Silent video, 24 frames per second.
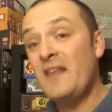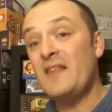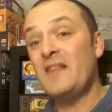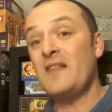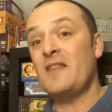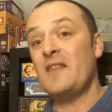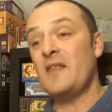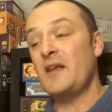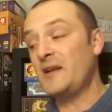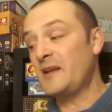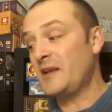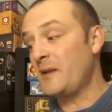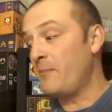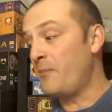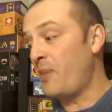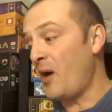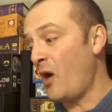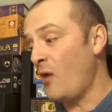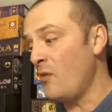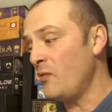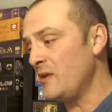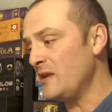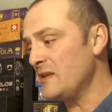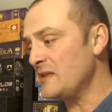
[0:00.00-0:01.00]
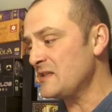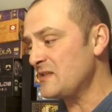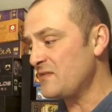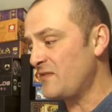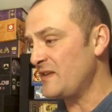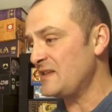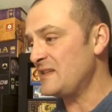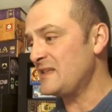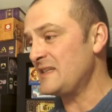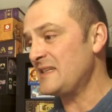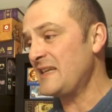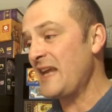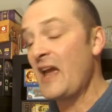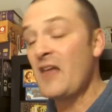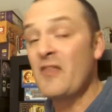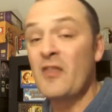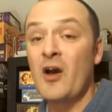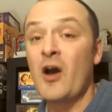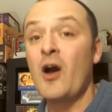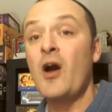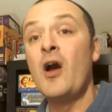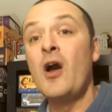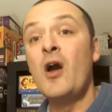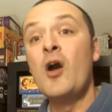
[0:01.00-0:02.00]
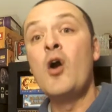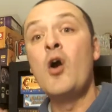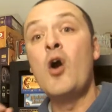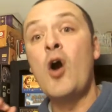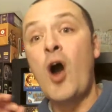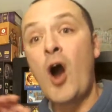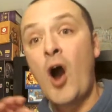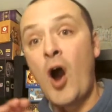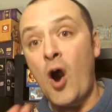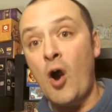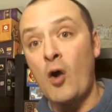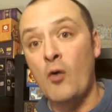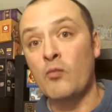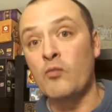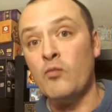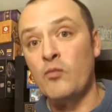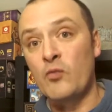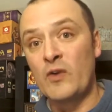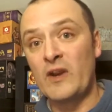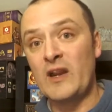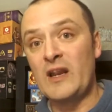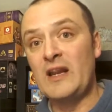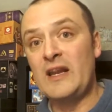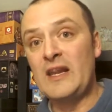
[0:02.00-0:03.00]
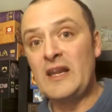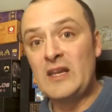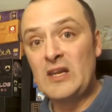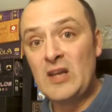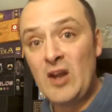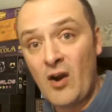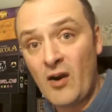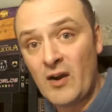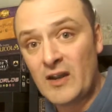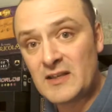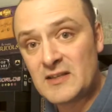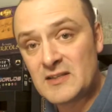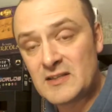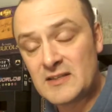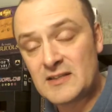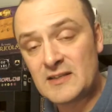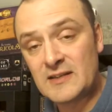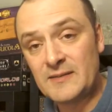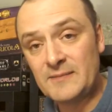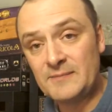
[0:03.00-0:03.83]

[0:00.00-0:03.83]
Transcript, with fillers: that the components fit together are really nice.